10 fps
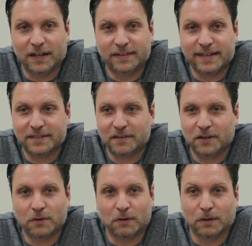that's going
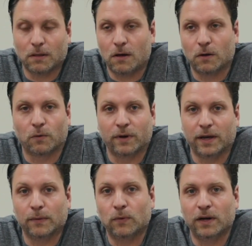to go a long
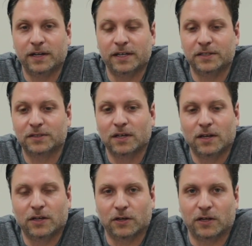way. One is
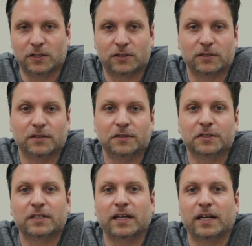you're going to start to
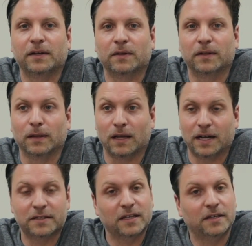understand the
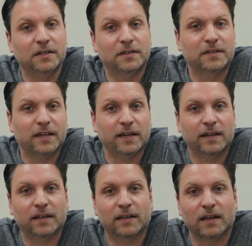lines that you need to
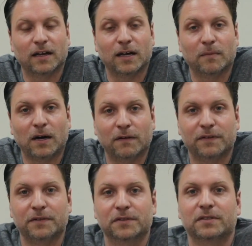take.
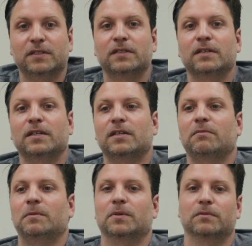Often you'll see
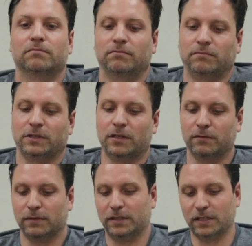people,
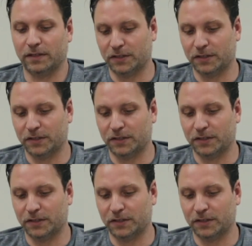let's say if